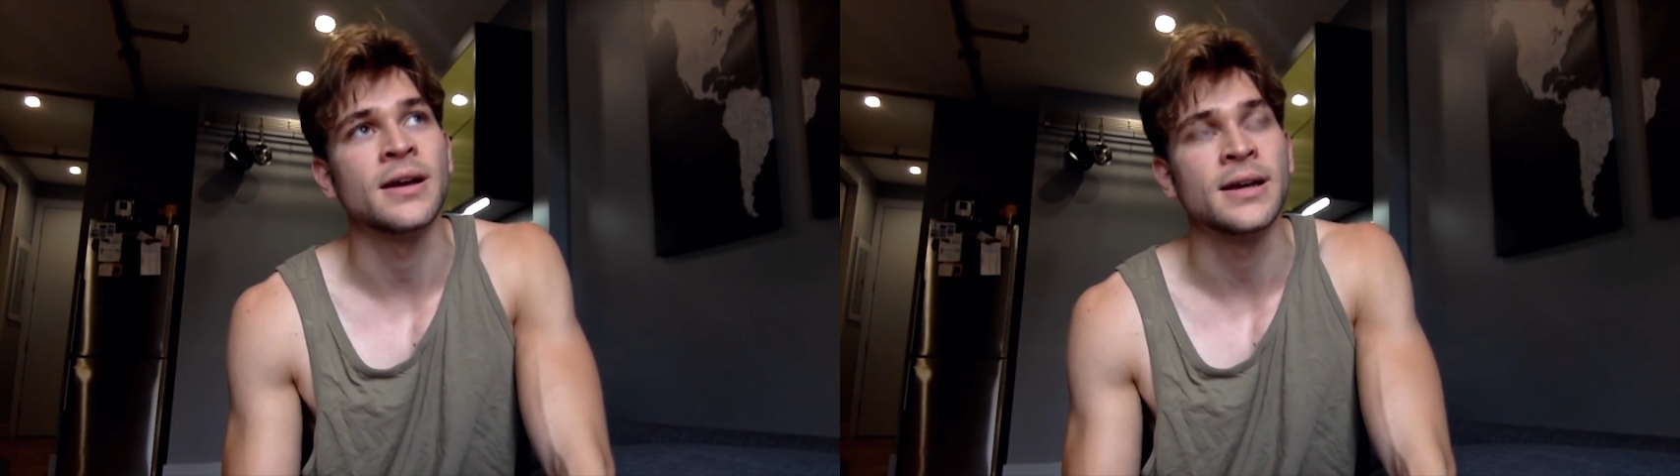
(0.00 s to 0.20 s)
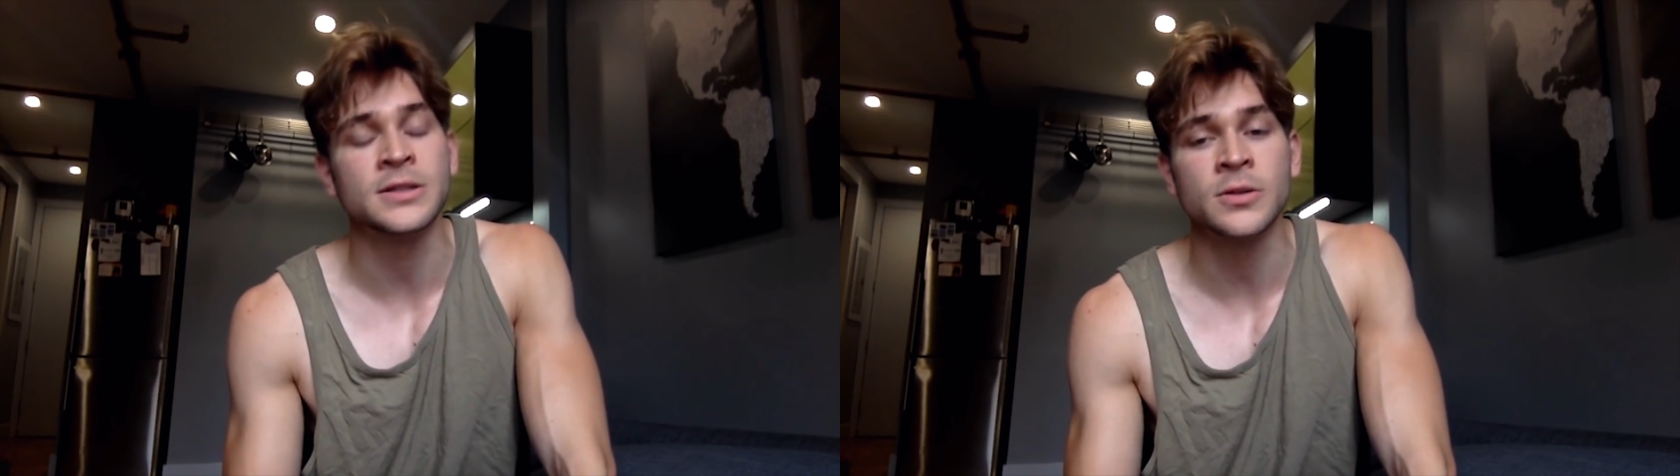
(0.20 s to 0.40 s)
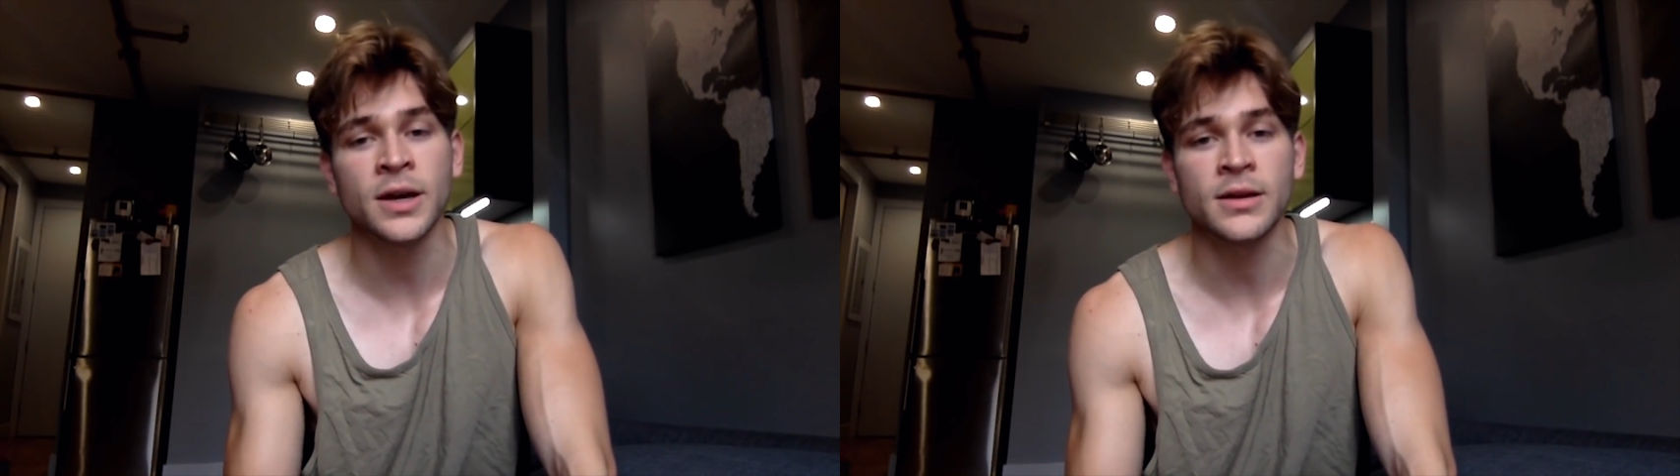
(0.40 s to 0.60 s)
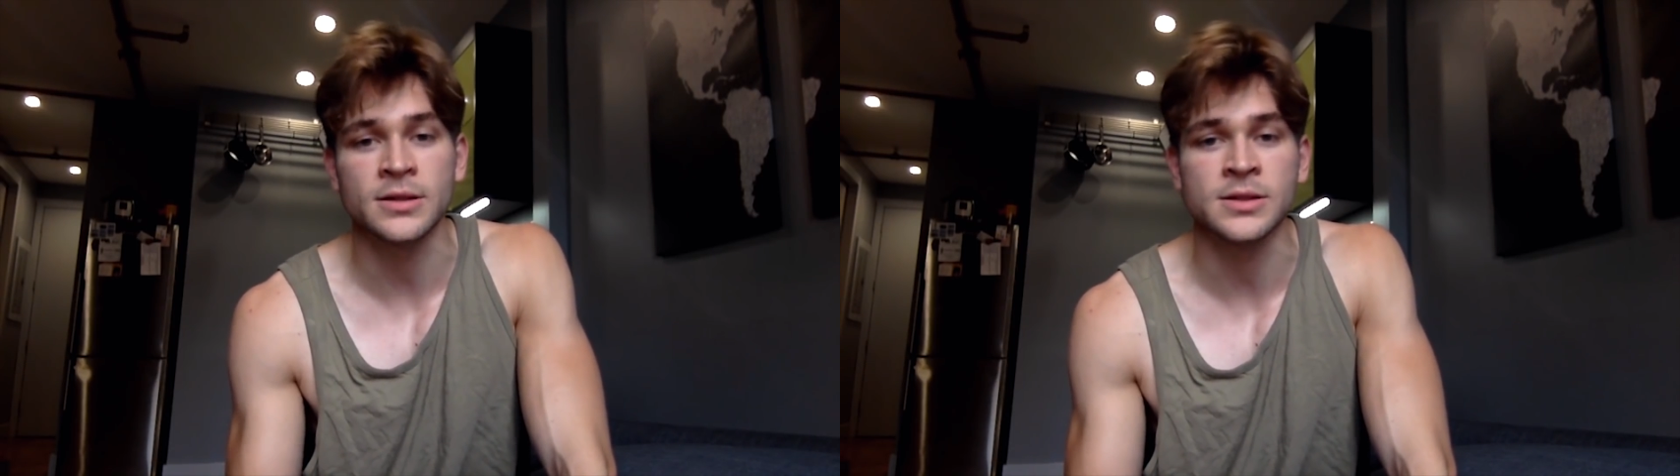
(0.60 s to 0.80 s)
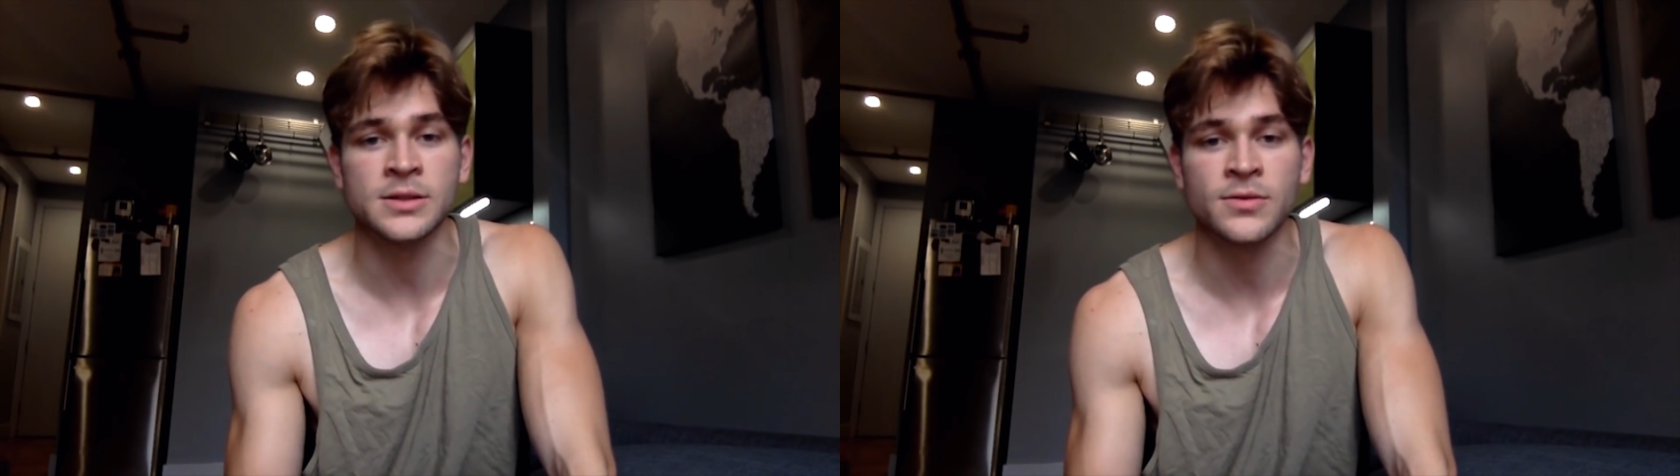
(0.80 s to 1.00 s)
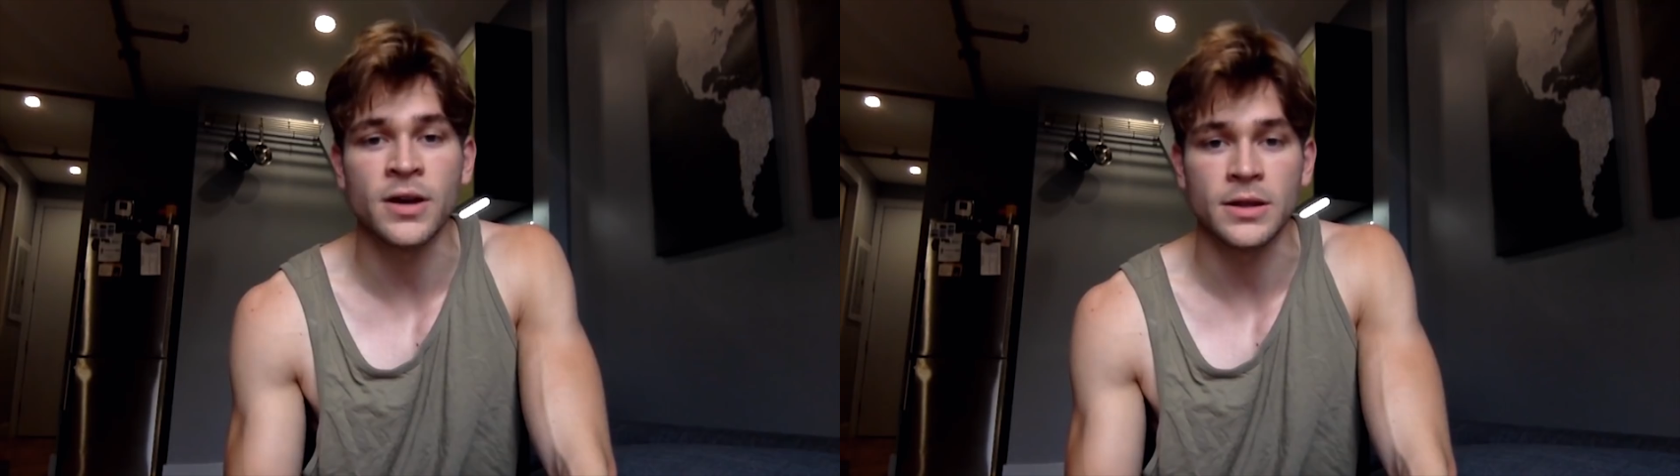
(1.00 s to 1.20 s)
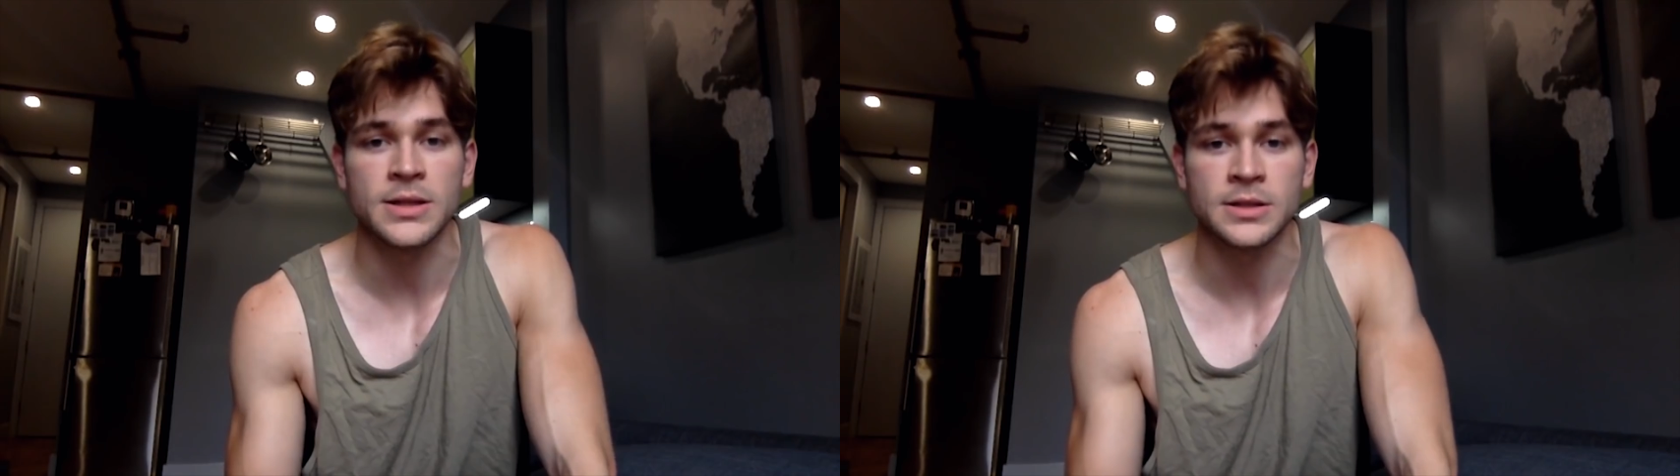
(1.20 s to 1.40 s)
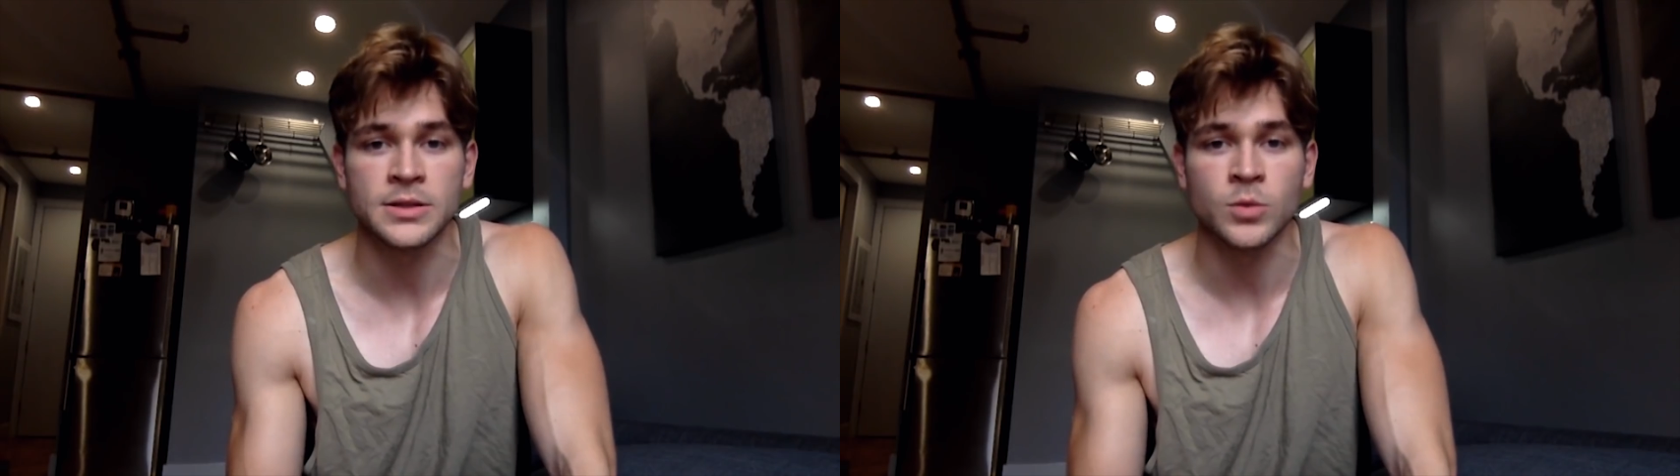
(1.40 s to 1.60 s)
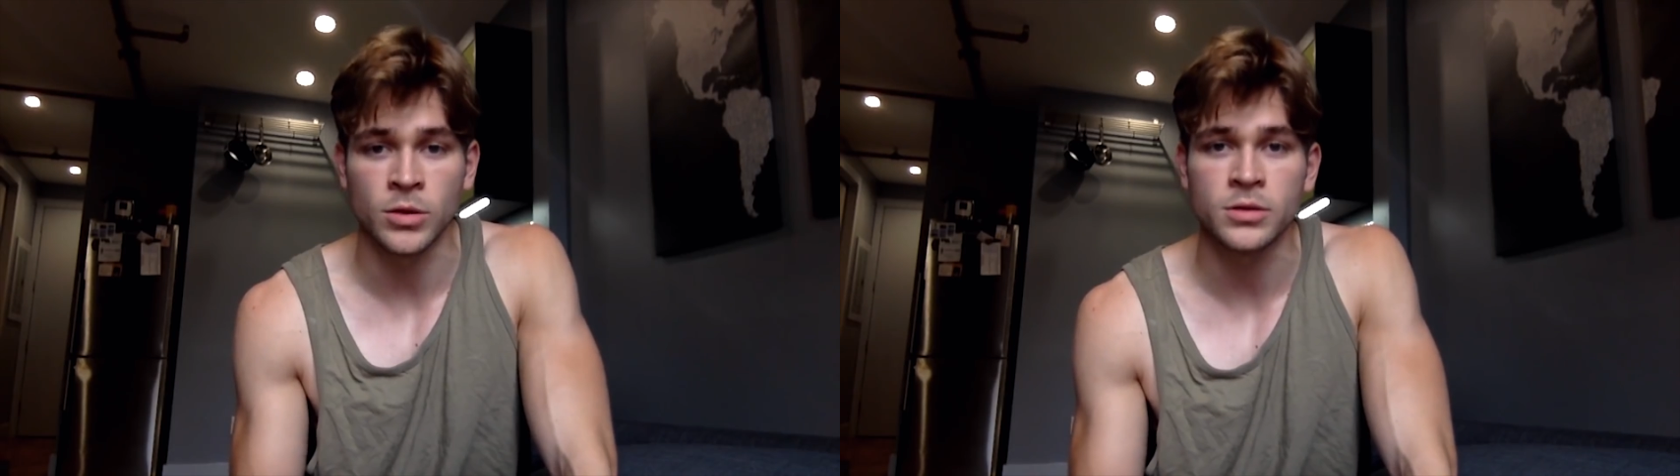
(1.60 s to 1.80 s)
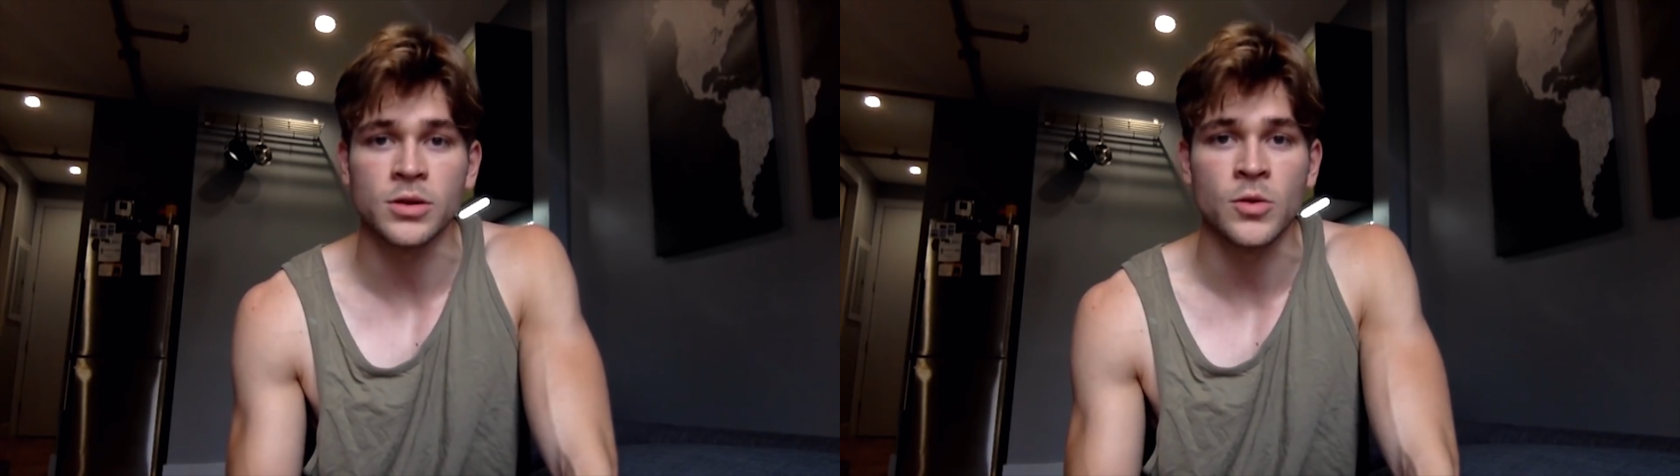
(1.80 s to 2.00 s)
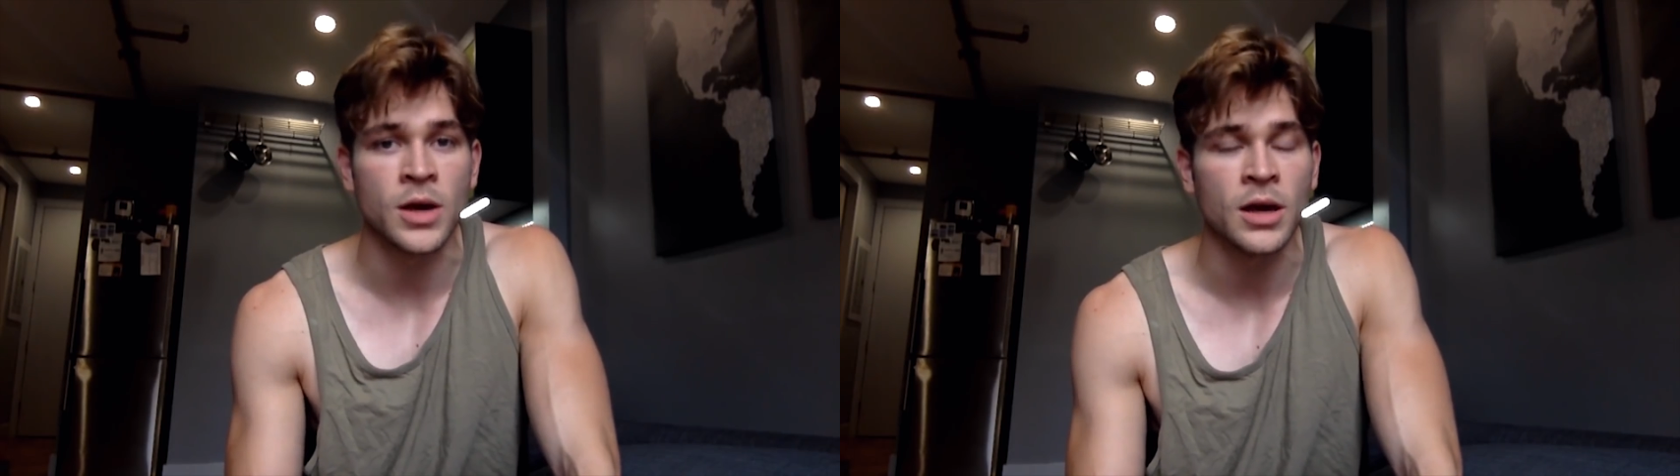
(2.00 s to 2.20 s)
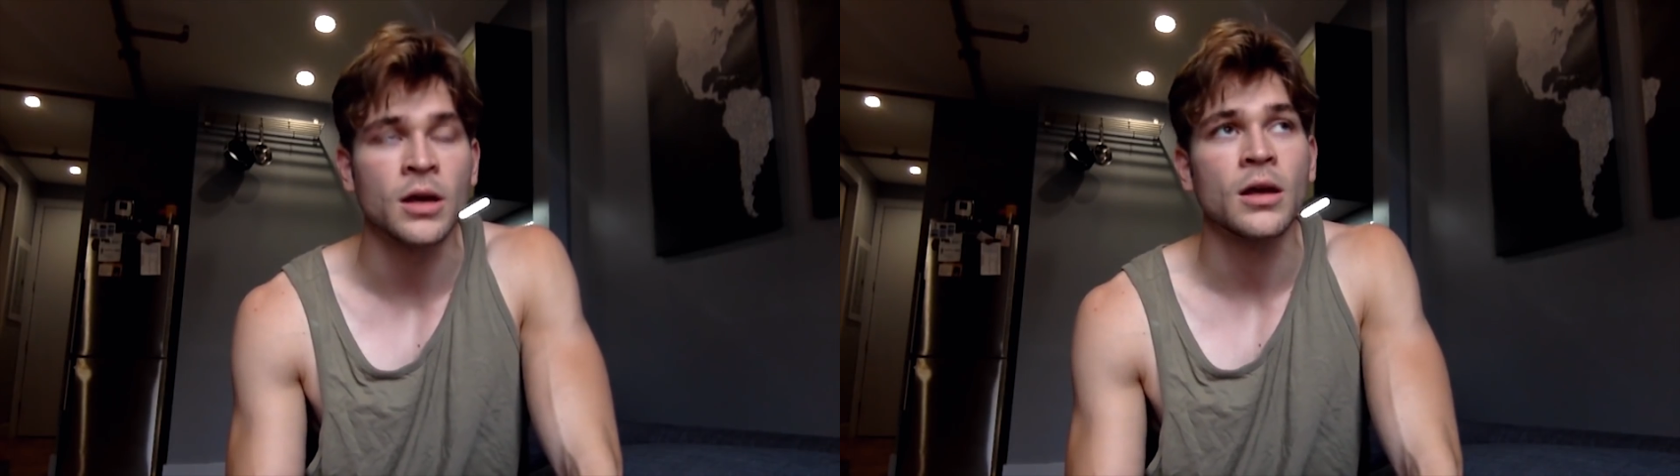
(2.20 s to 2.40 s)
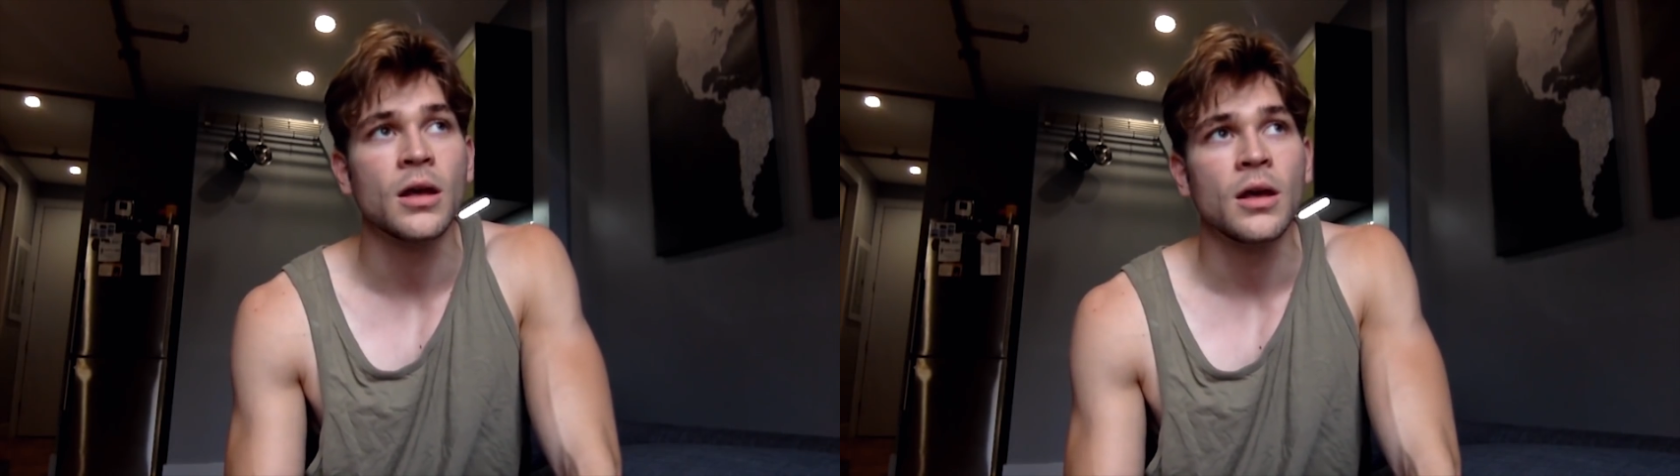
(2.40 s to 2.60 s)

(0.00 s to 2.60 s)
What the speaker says: like, it's okay, this is fun, this is worth doing.